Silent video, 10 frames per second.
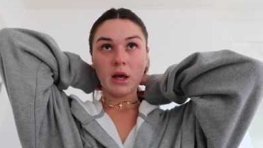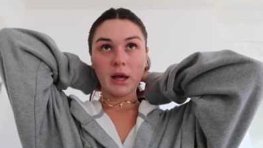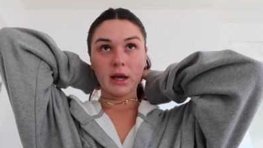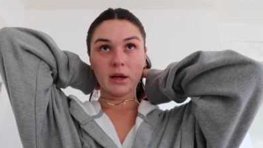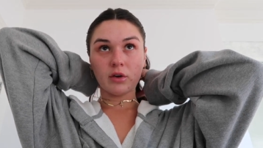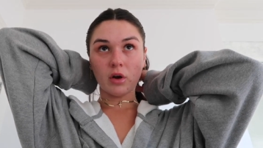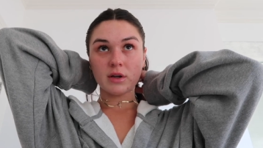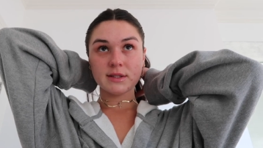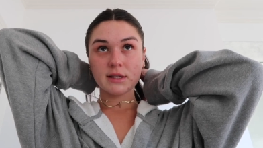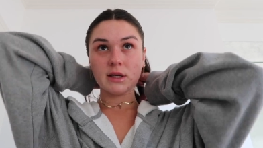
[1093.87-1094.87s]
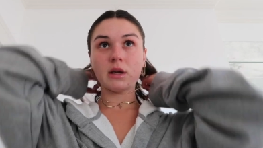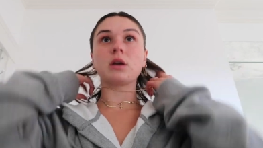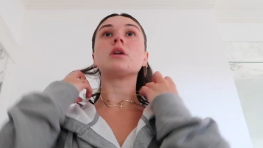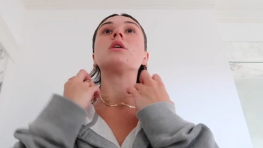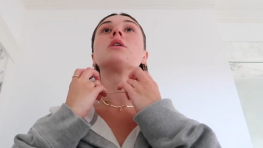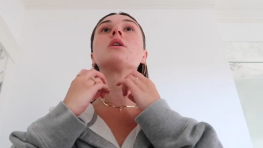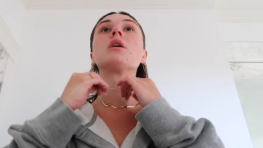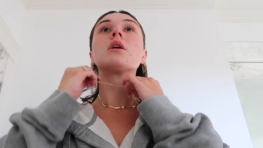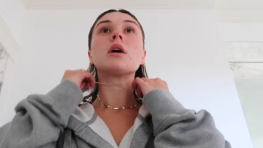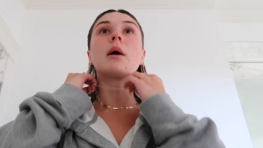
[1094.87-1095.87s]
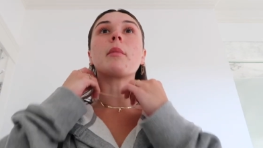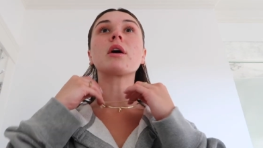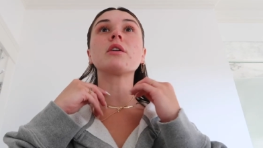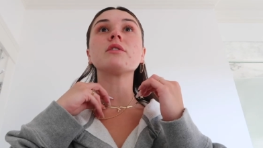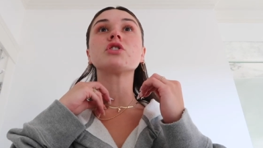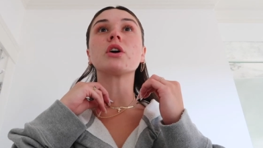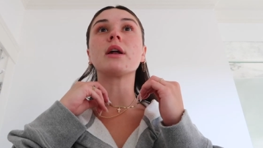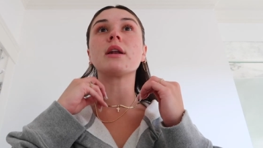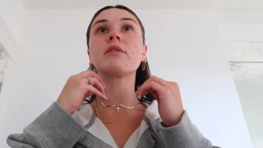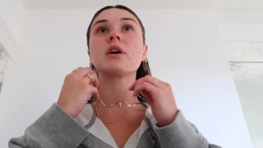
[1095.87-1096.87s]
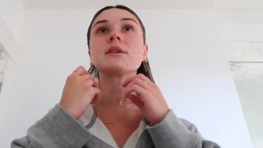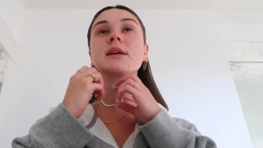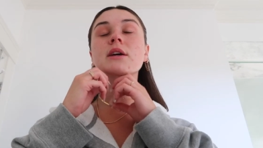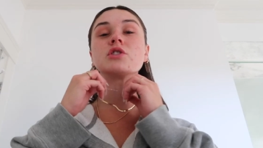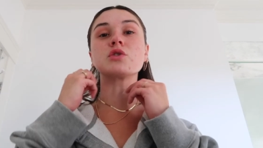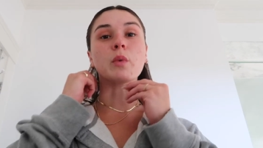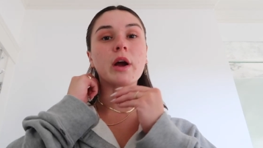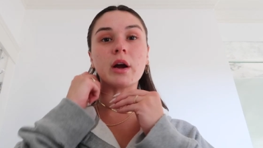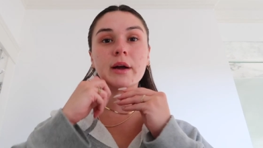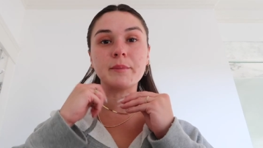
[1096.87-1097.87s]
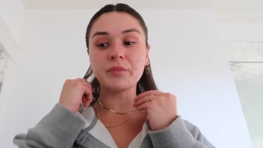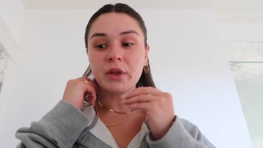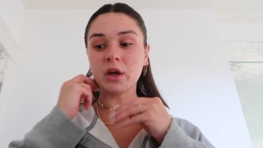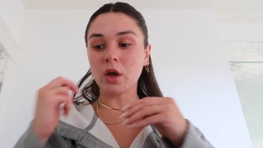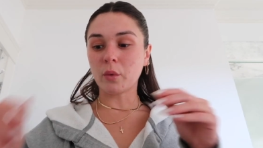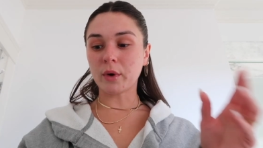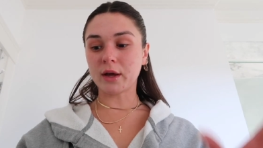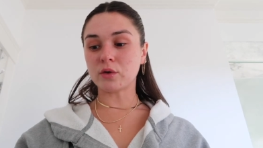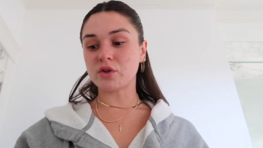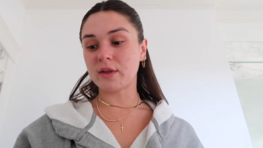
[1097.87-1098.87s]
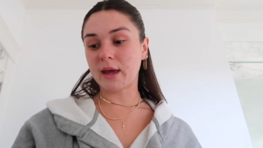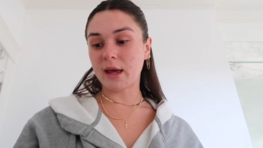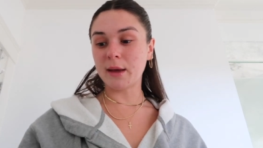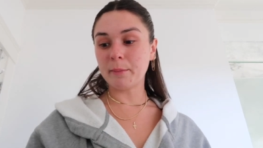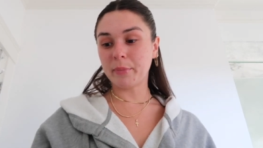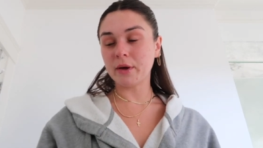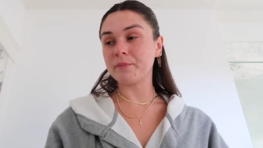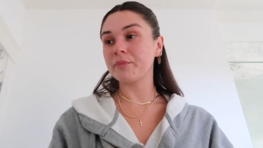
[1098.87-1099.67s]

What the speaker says: And honestly, I'm not gonna return any of it, because I can just wear it when I go to the Cape.